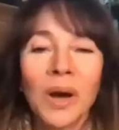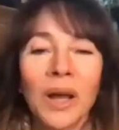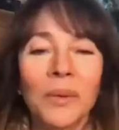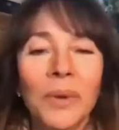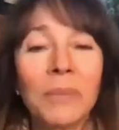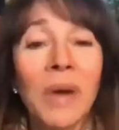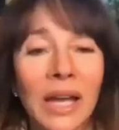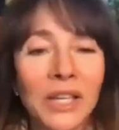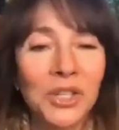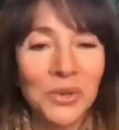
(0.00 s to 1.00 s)
to
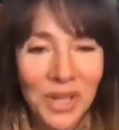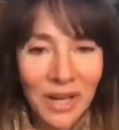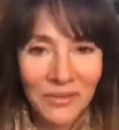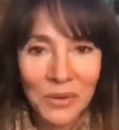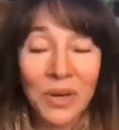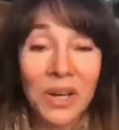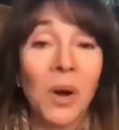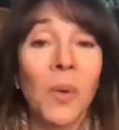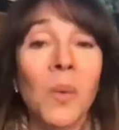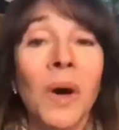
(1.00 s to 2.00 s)
remind you, David, we
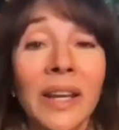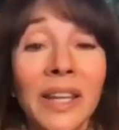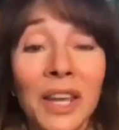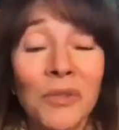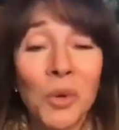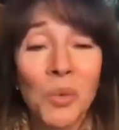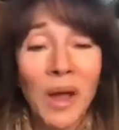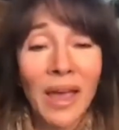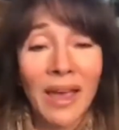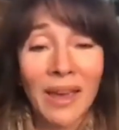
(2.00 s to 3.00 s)
don't want to give
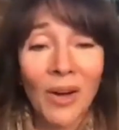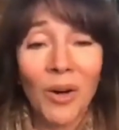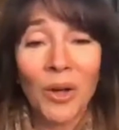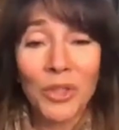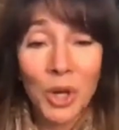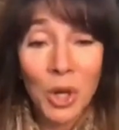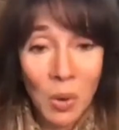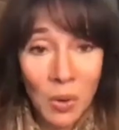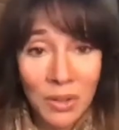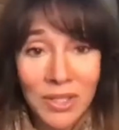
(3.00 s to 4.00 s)
away all the
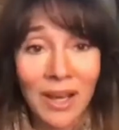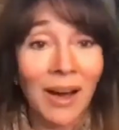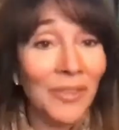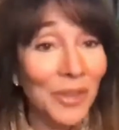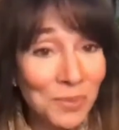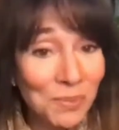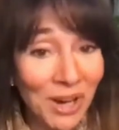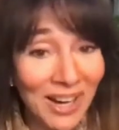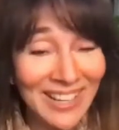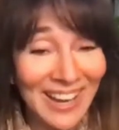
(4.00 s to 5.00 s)
gold on this podcast.